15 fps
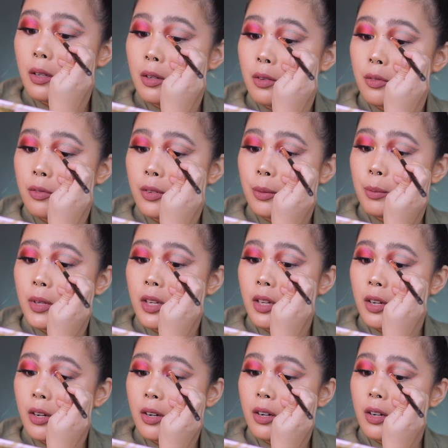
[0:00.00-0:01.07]
I need to
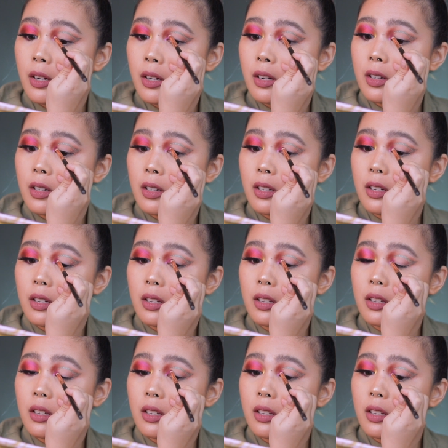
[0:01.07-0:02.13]
emphasize the inner
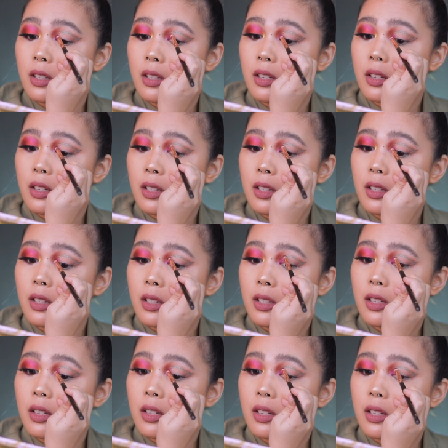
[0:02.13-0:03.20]
corner and
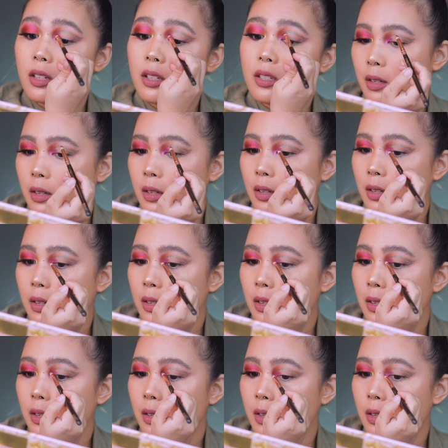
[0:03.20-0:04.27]
socket with
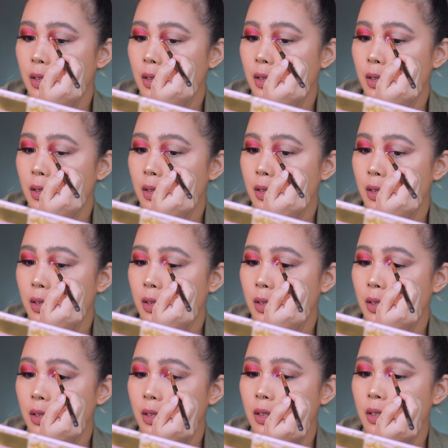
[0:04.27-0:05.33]
Fuchsia
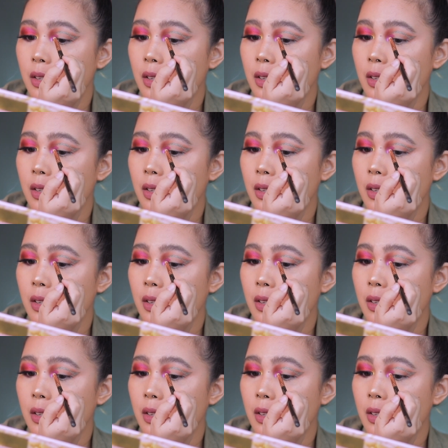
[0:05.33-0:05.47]
Shock.